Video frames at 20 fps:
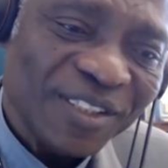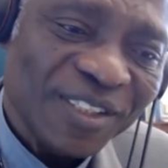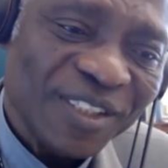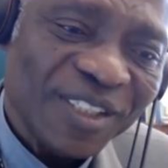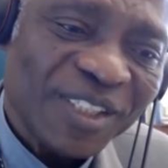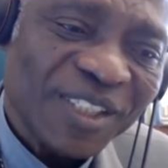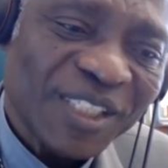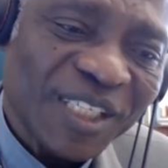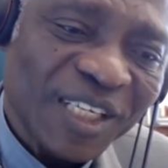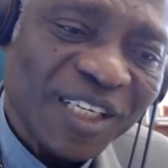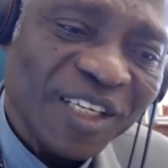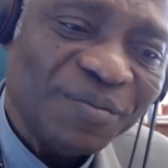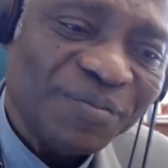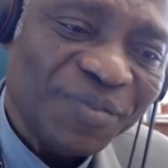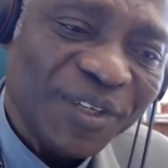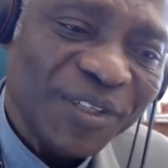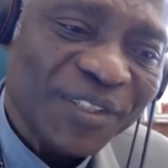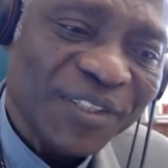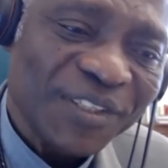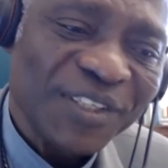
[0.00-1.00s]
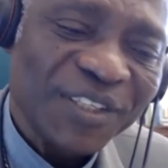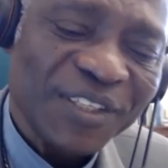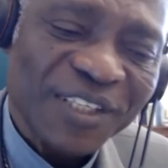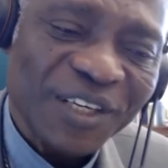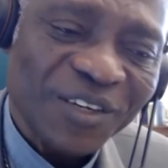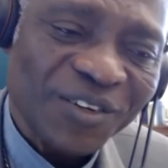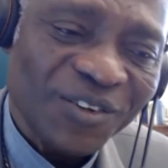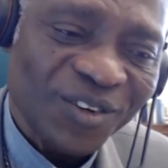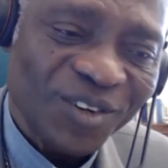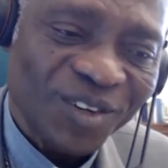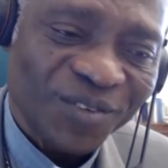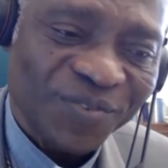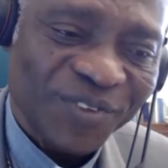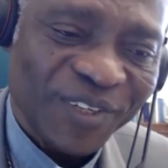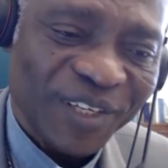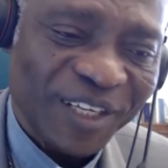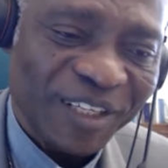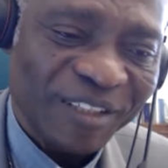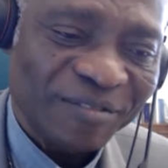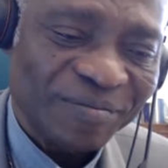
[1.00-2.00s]
celebrating it and all of
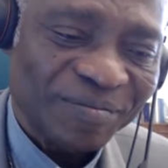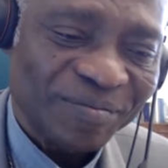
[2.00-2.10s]
that.